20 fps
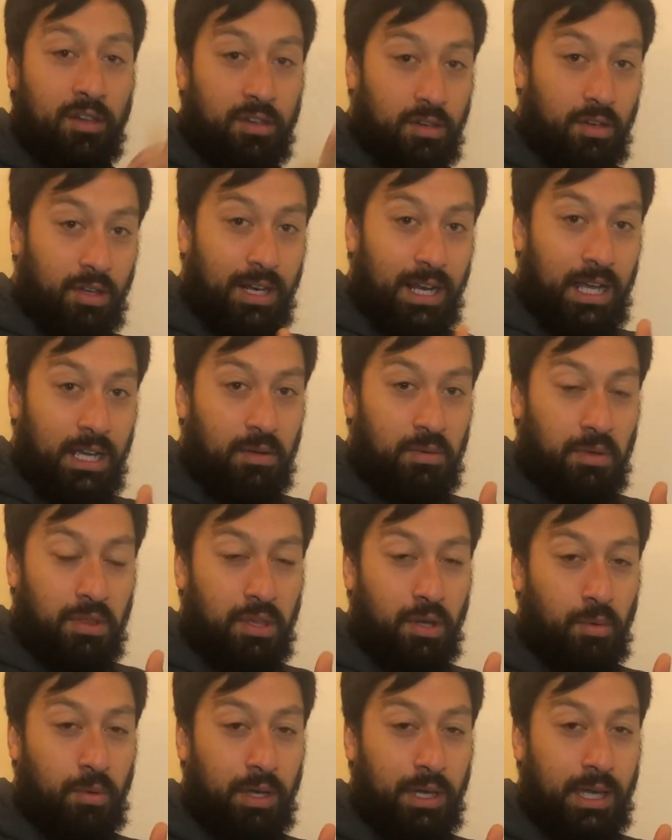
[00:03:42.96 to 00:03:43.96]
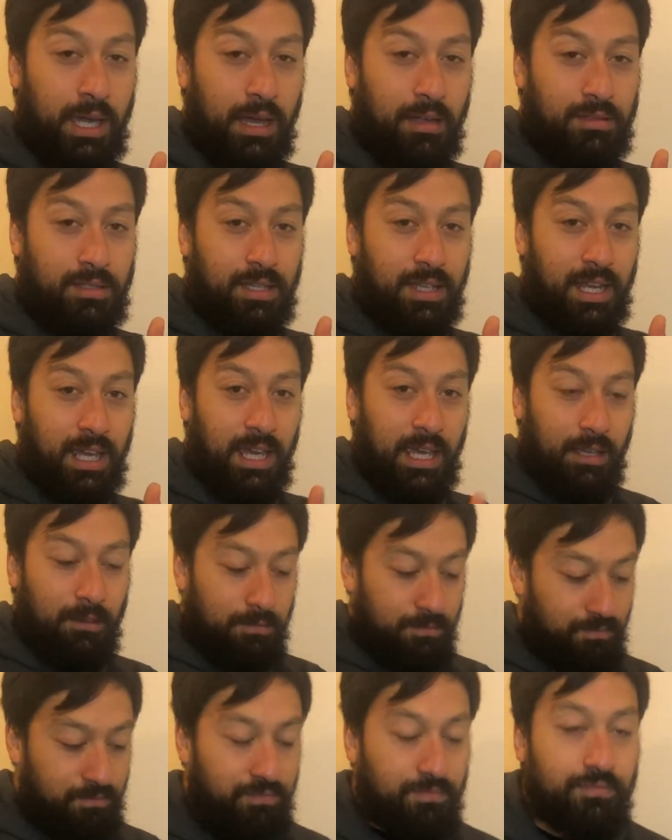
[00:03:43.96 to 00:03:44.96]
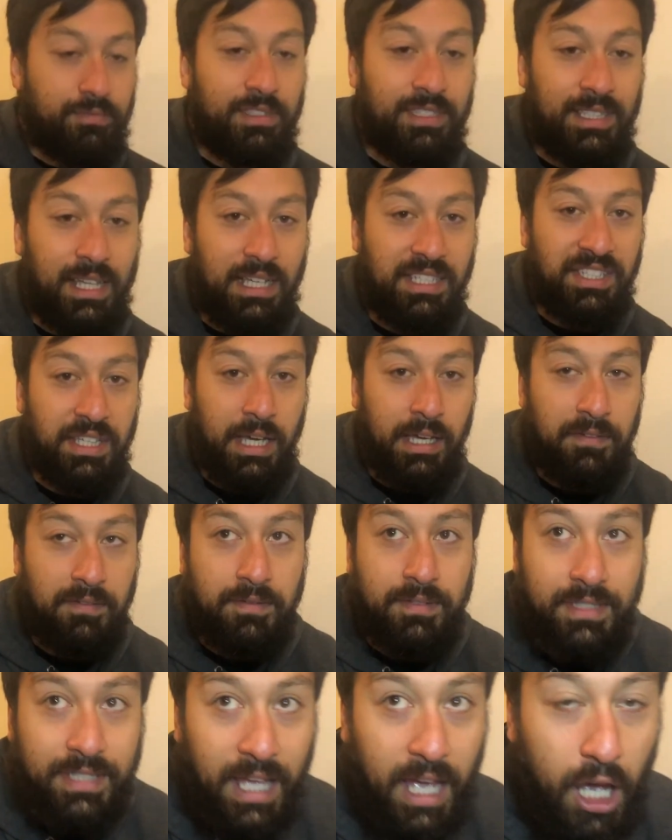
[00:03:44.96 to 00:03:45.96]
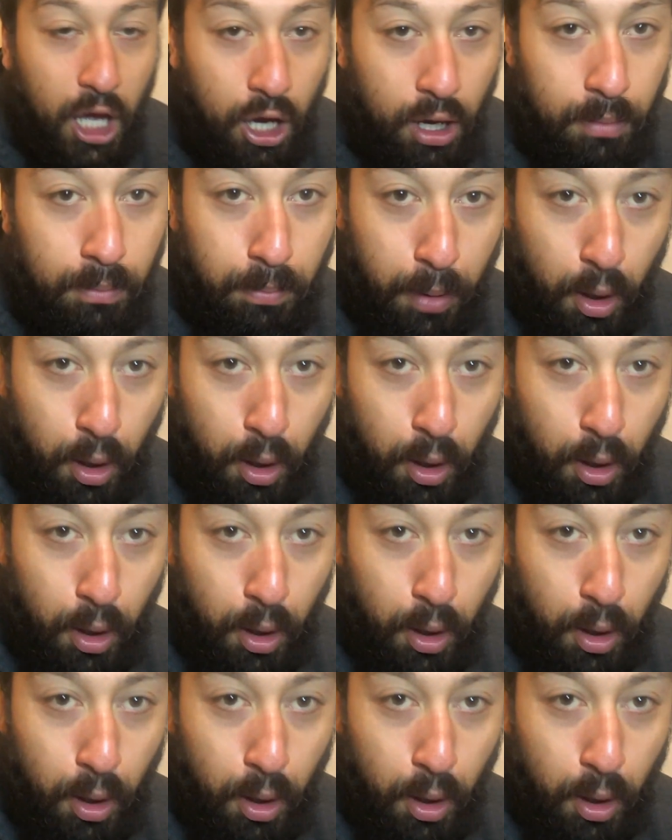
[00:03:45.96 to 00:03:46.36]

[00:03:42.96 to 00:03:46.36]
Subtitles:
Good luck with your workout today. Stay safe, stay at home.